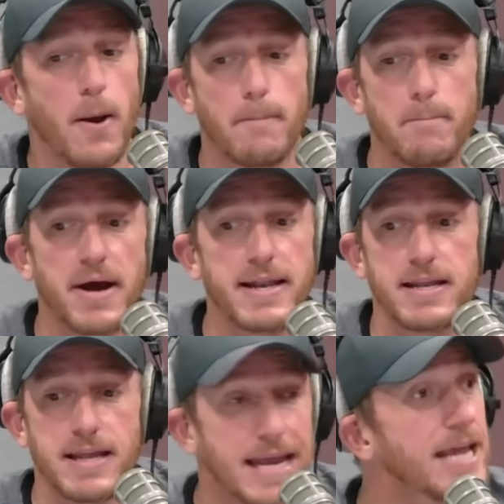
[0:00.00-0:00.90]
But
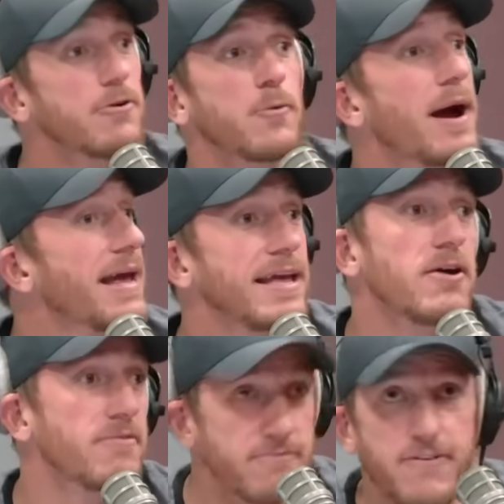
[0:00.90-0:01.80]
either way,
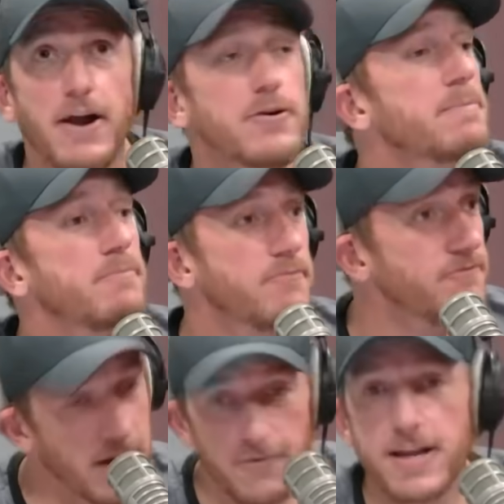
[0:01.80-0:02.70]
very,
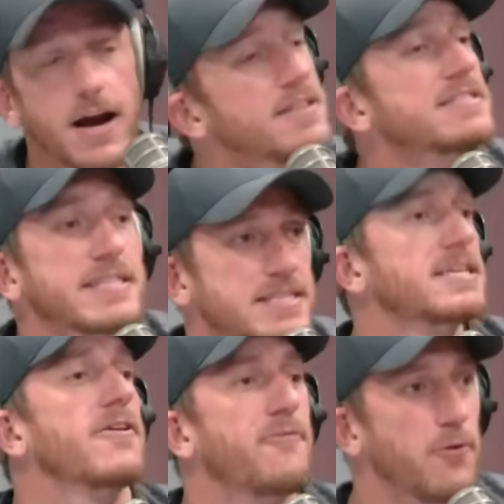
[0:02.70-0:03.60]
very
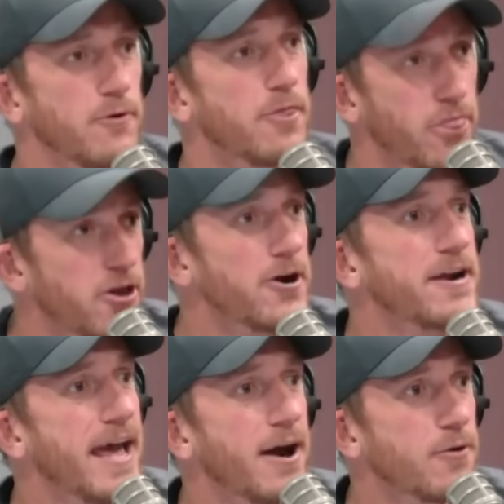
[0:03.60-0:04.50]
unsuccessful
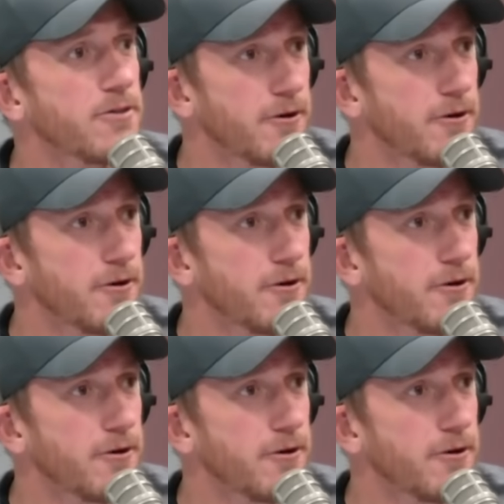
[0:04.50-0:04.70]
third down,